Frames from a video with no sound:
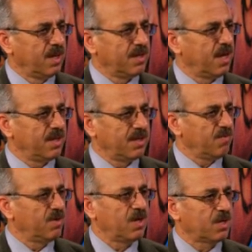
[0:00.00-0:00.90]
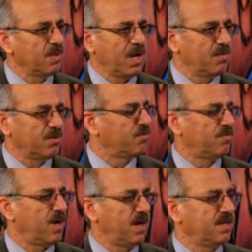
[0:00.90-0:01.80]
then they will not be able to
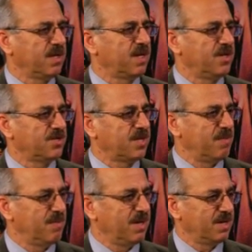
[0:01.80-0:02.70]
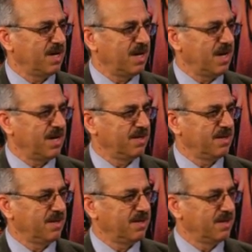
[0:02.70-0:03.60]
fight against America and
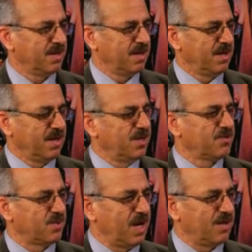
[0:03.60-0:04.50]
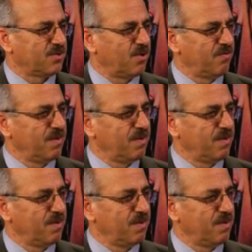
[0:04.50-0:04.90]
Israel. So we